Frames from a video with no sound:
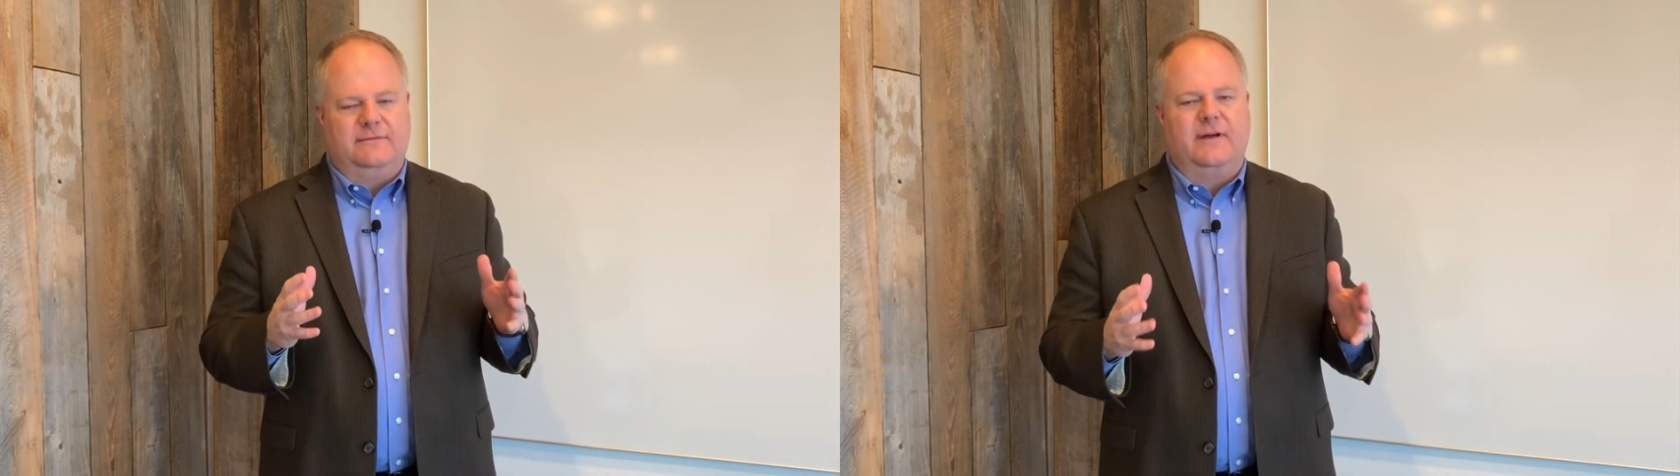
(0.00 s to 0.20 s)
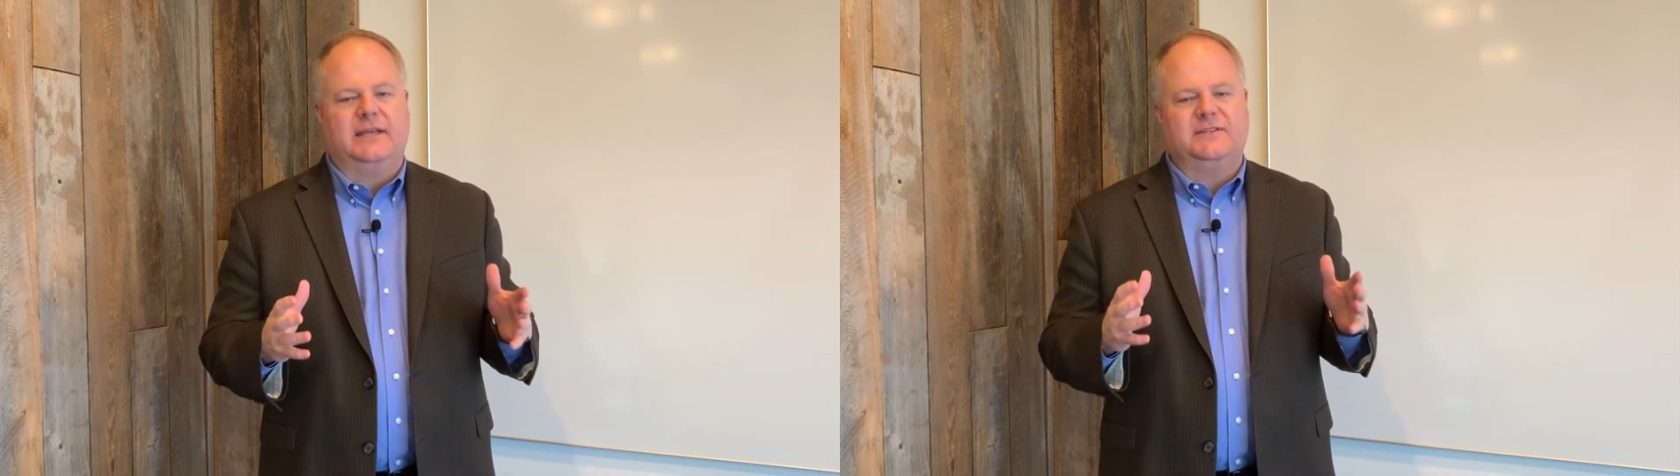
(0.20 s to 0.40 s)

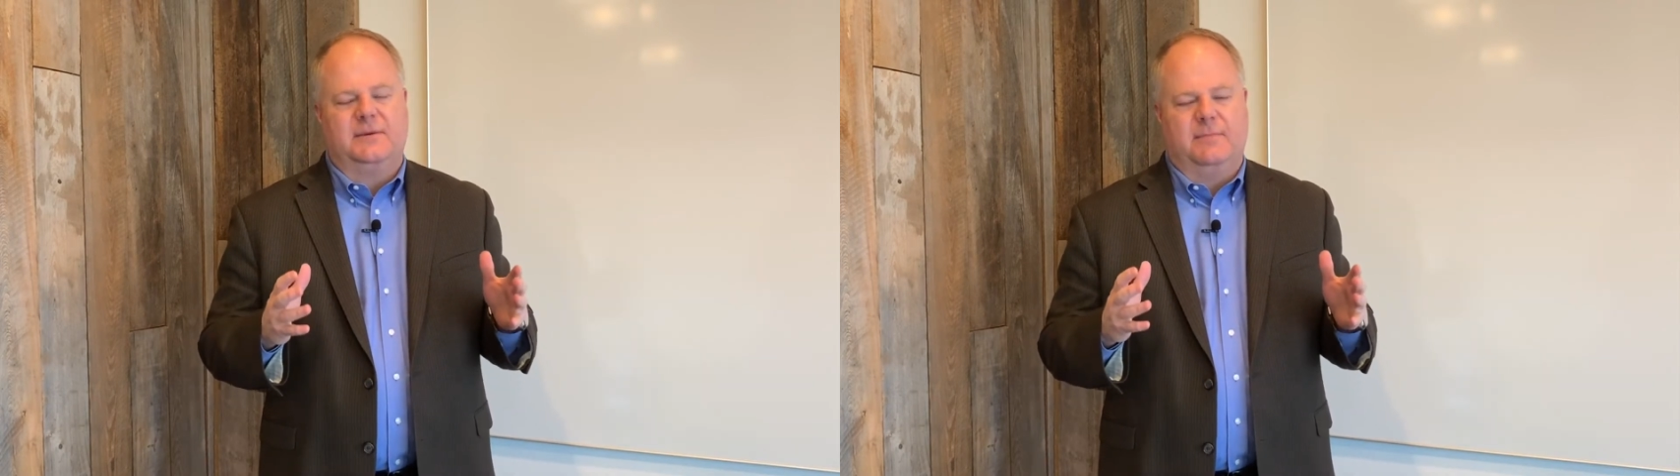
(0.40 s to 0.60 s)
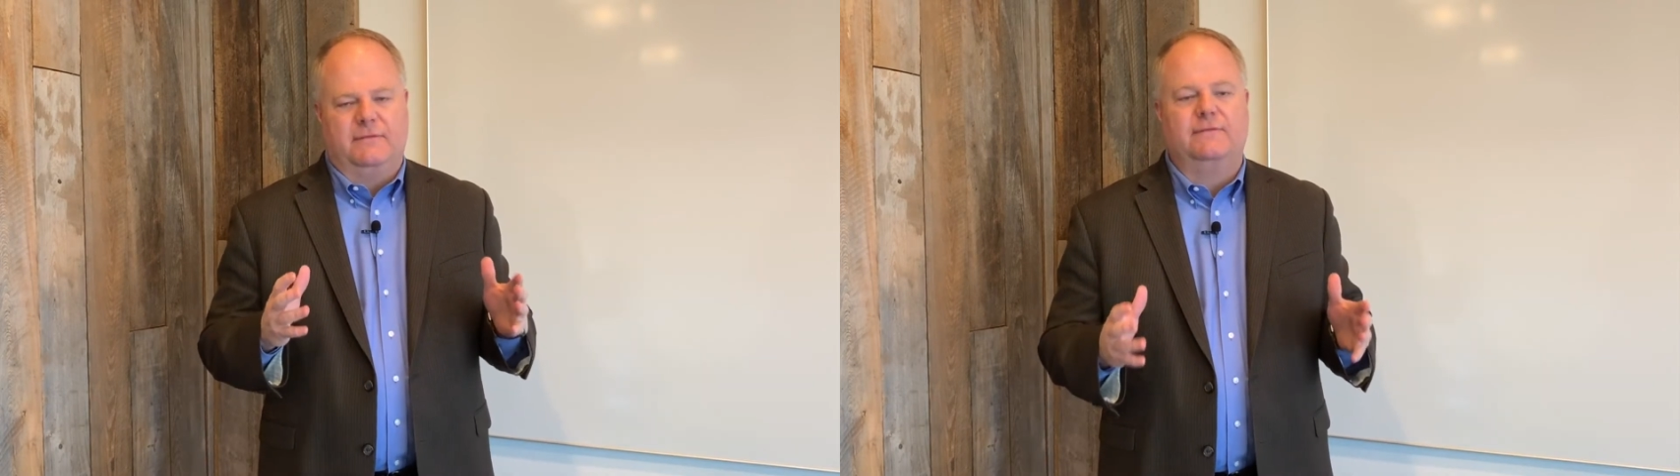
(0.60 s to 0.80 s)
advice
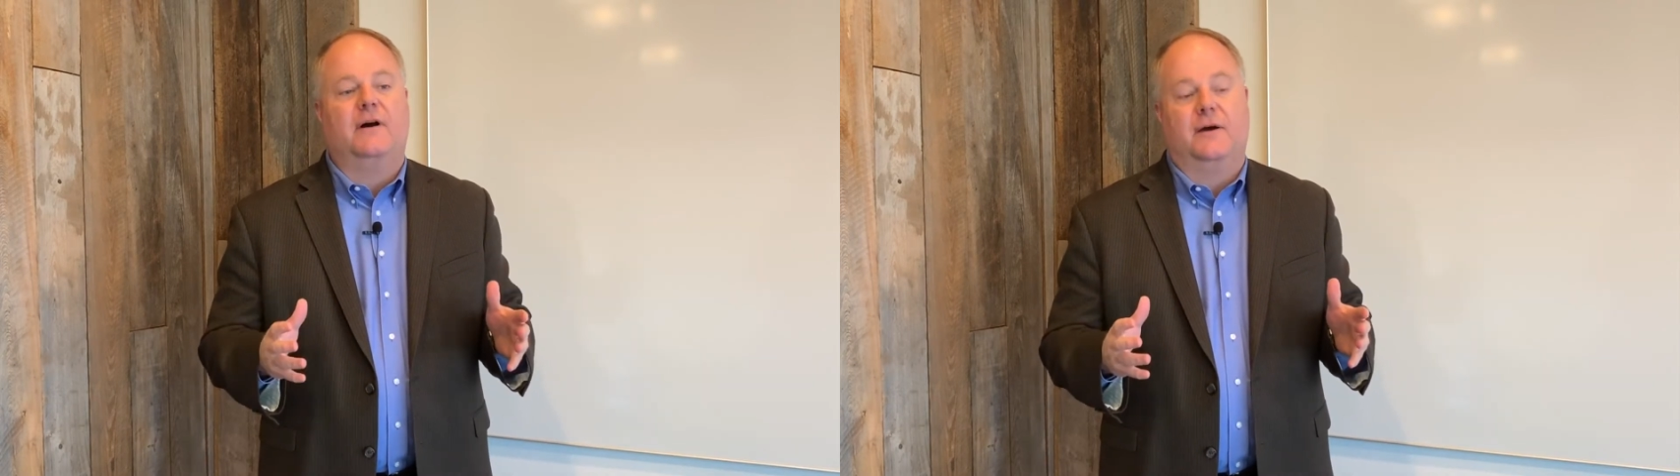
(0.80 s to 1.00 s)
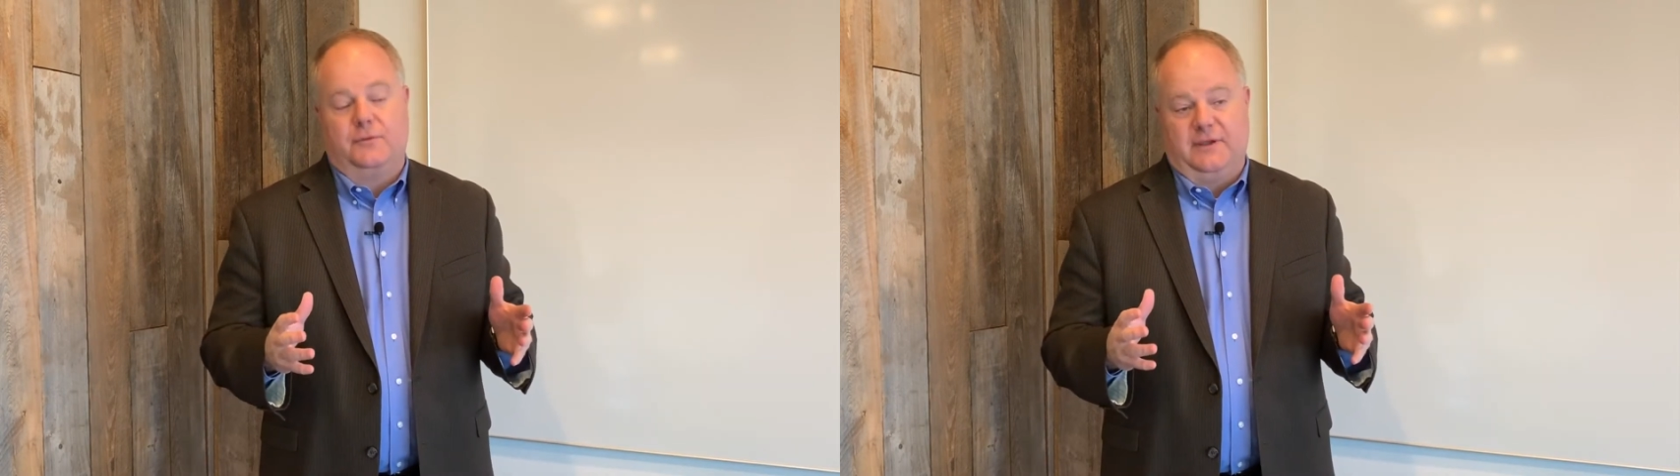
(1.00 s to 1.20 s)
that my
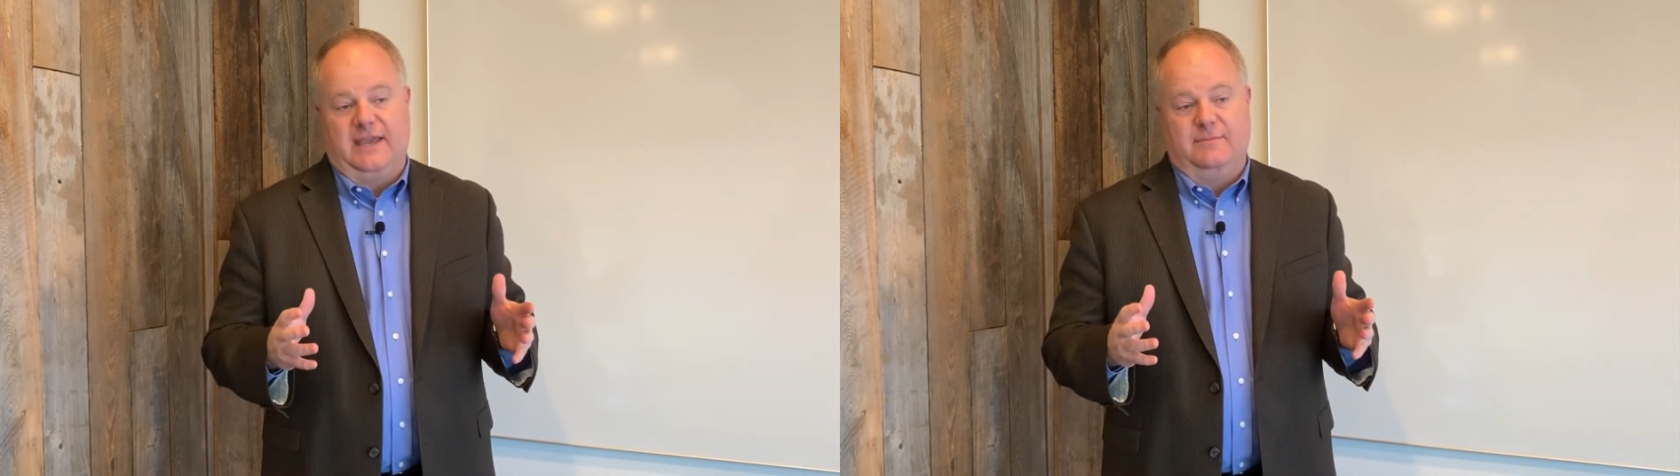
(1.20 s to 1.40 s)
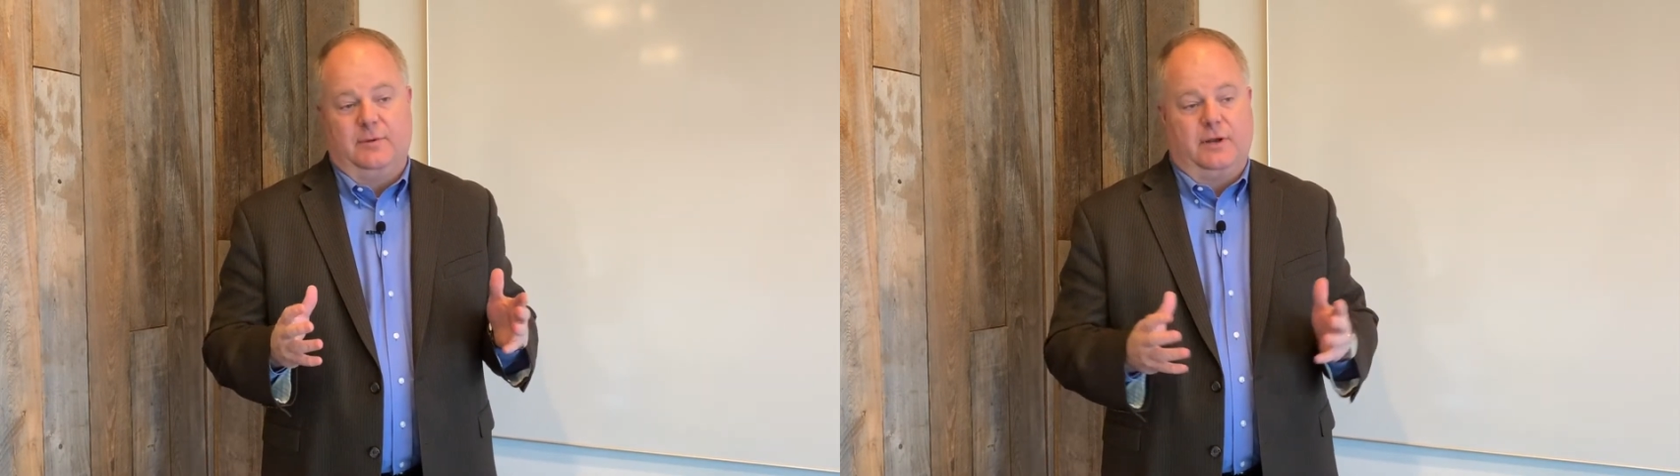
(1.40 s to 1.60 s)
father
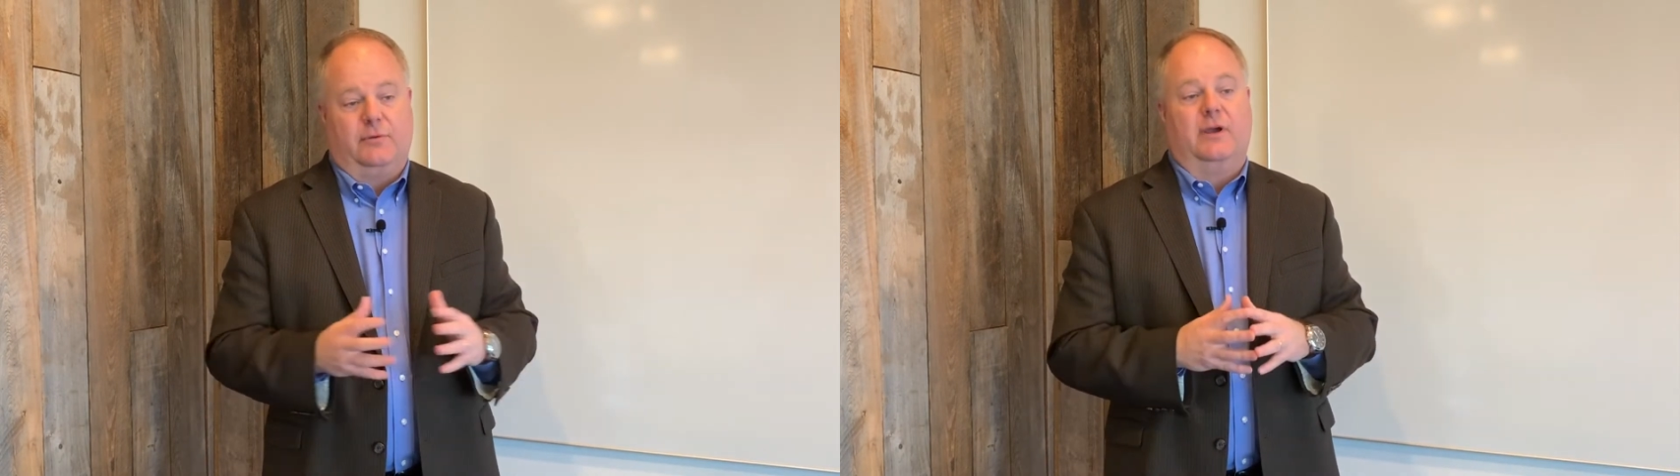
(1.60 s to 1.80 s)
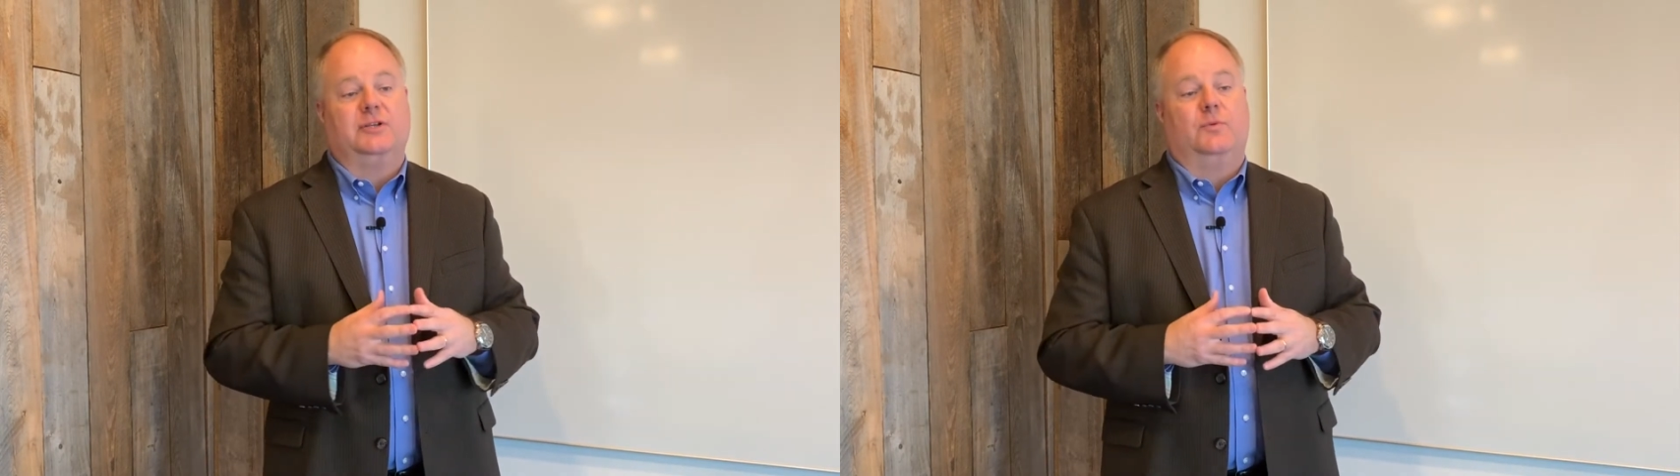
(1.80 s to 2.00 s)
gave me when I
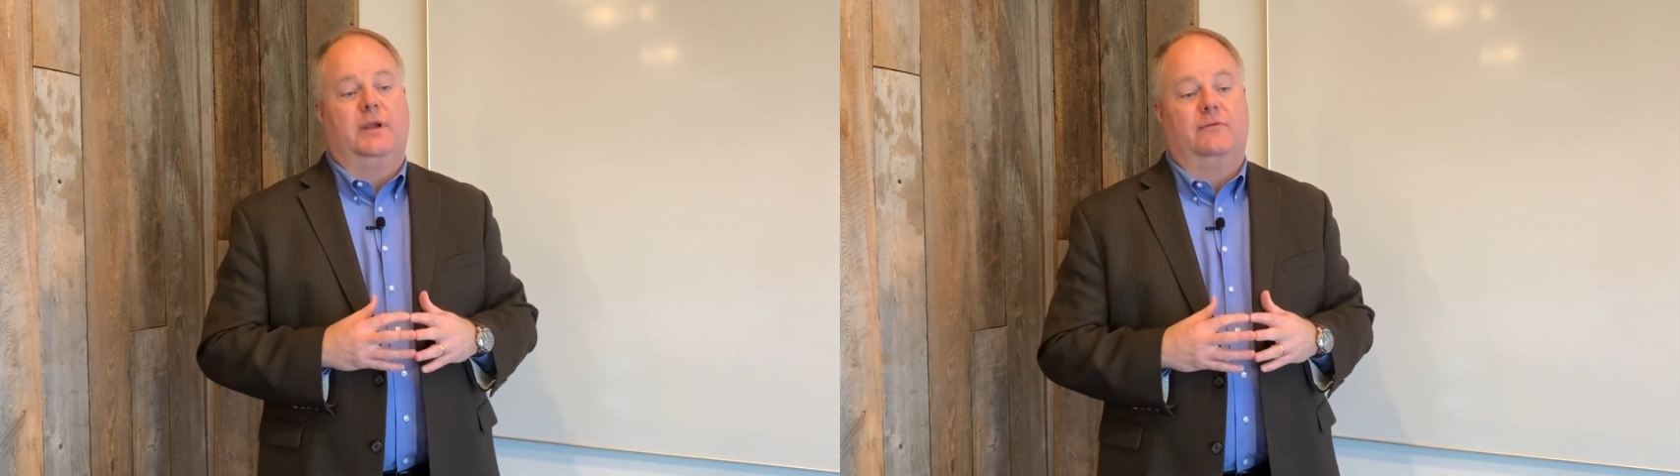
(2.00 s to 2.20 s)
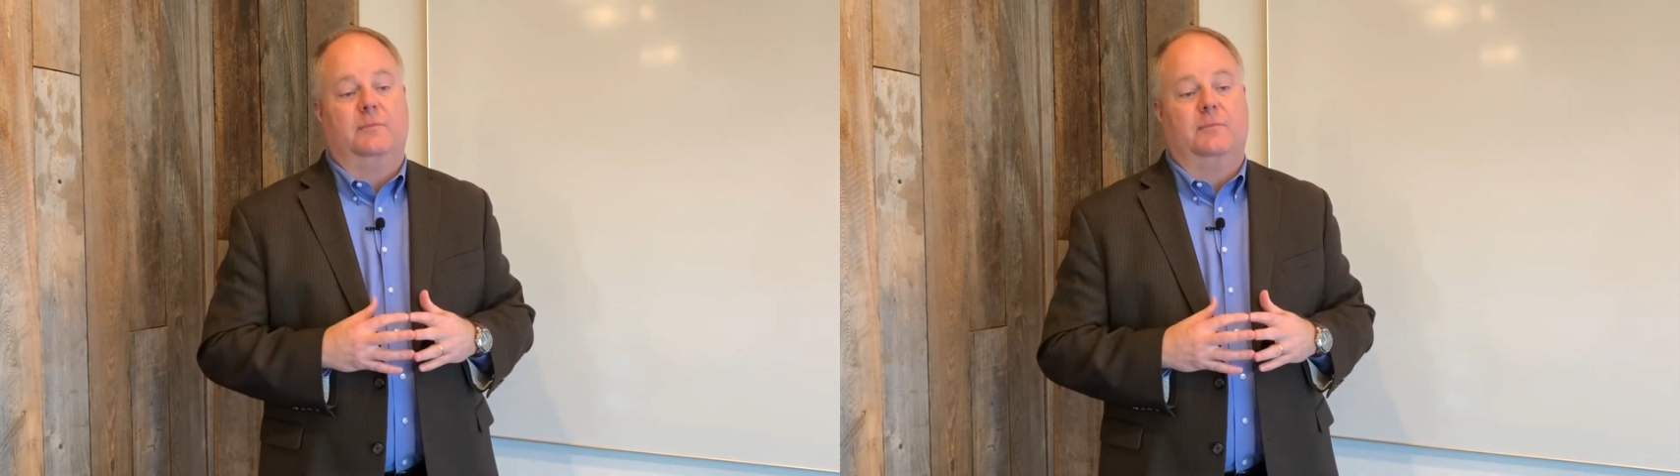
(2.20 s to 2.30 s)
graduated